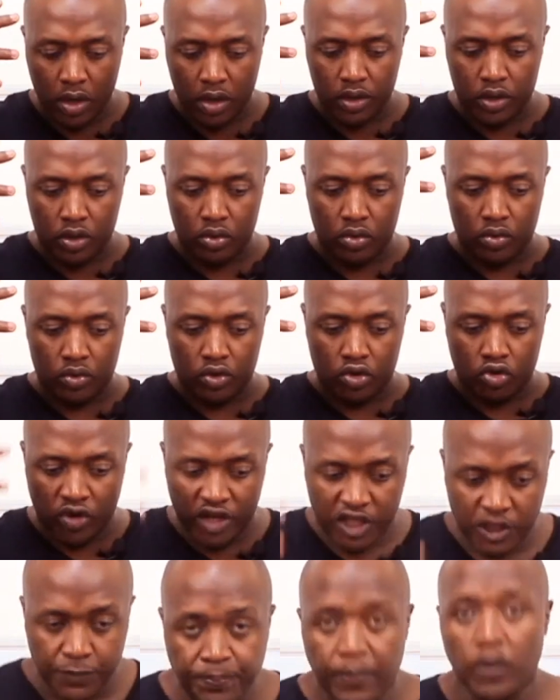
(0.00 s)

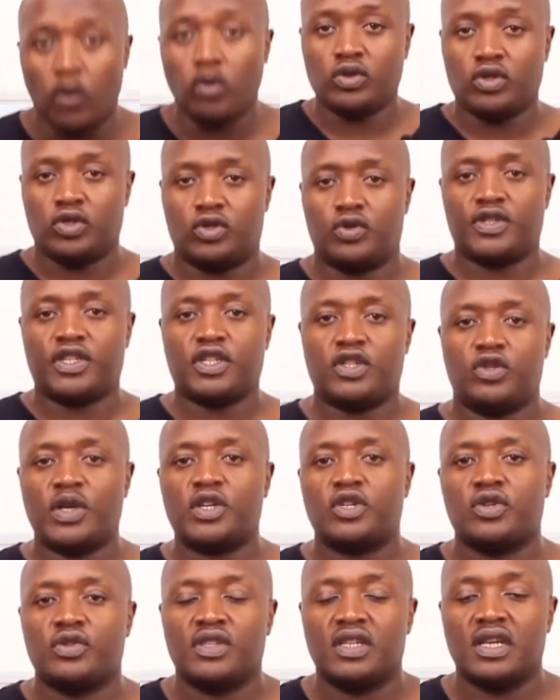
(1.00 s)
respond to
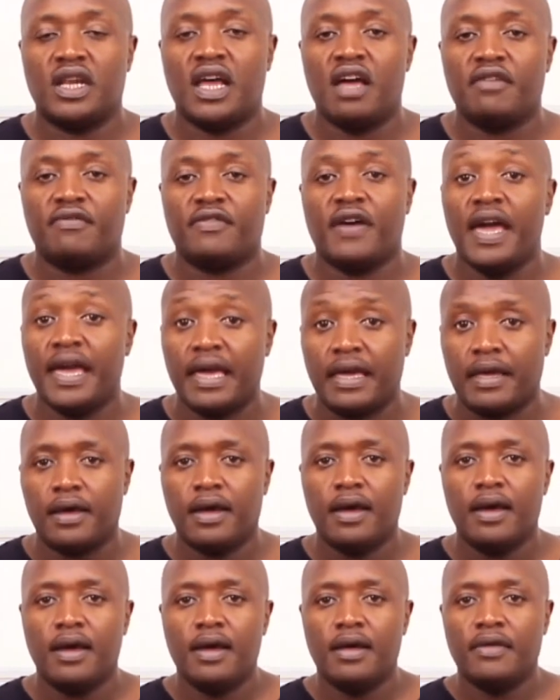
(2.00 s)
situations in life, hey,
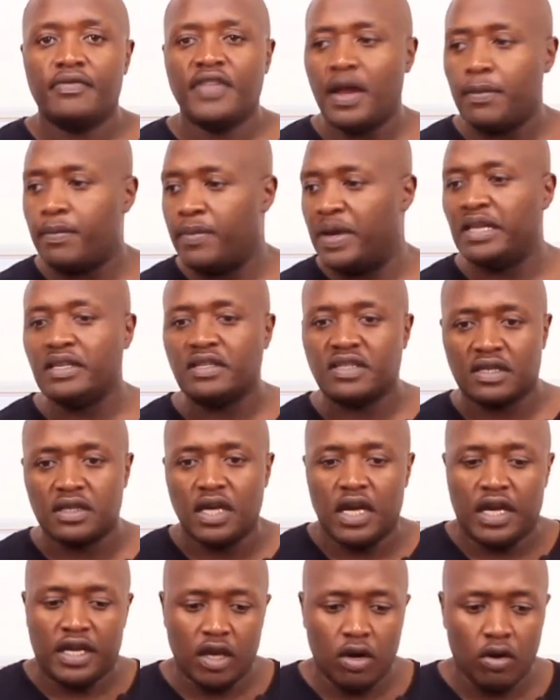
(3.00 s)
that means that,
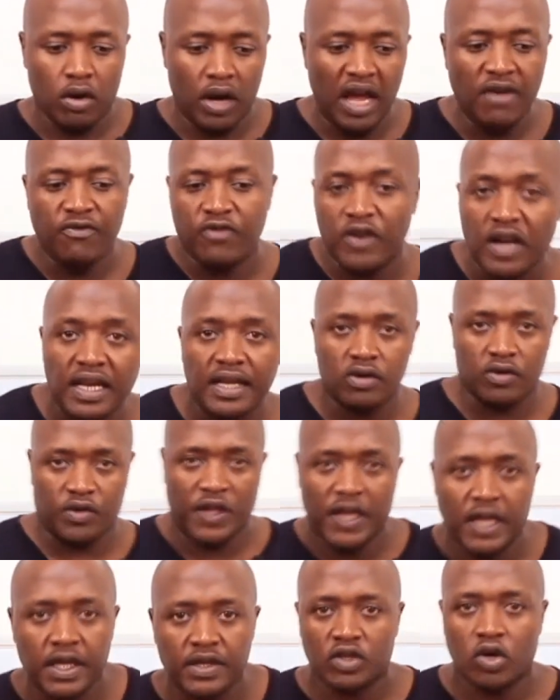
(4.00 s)
you know, every little
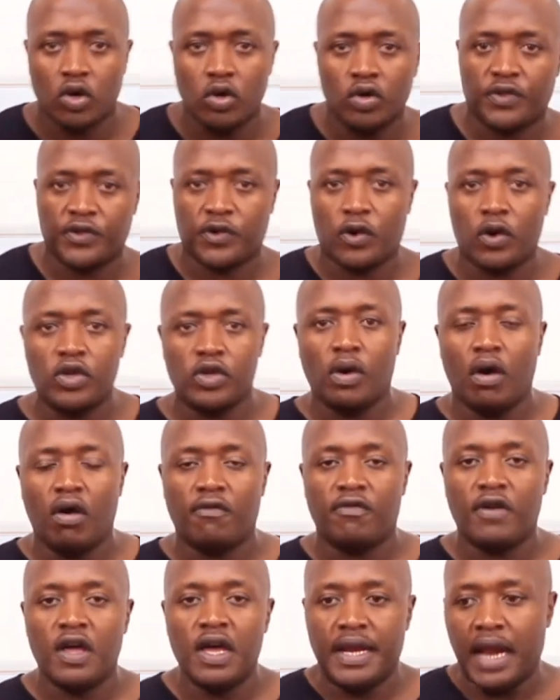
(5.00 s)
thing is going to throw you
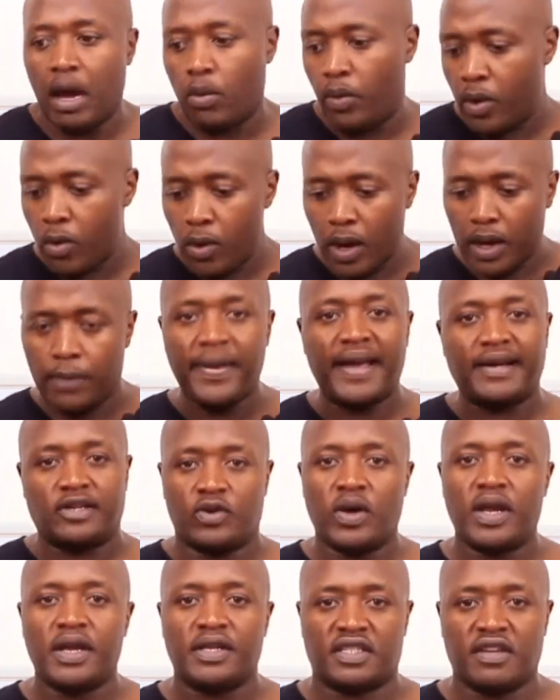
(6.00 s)
off. Now, we want to make
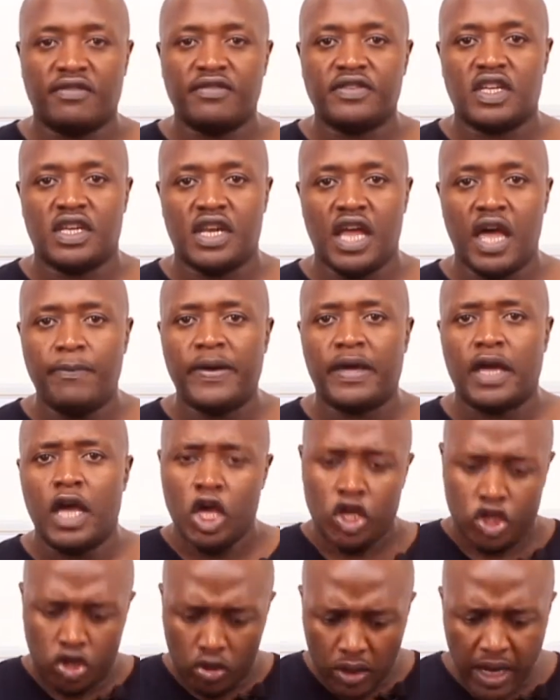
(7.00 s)
2017
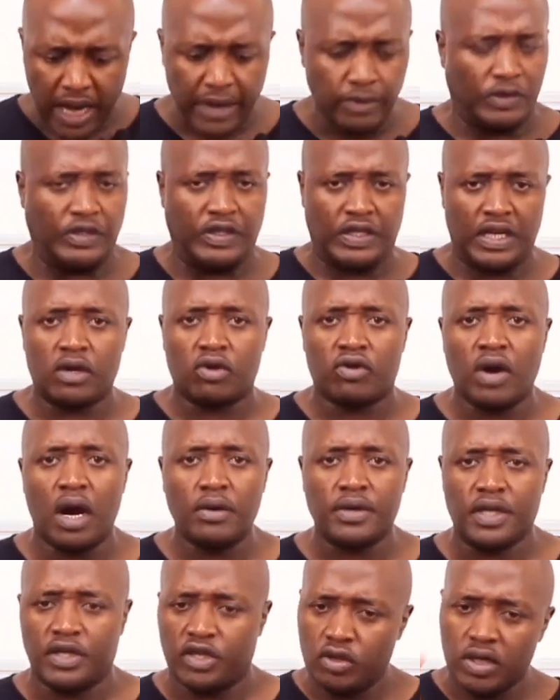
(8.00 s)
epic. You got to stay
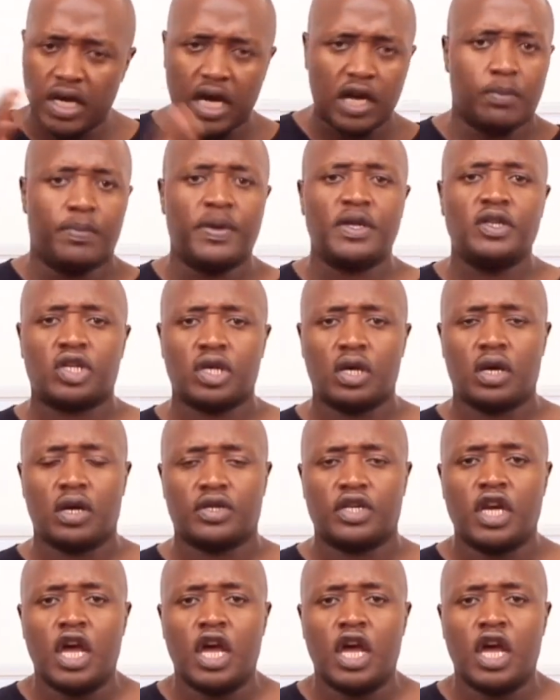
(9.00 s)
grounded. You got to be in charge.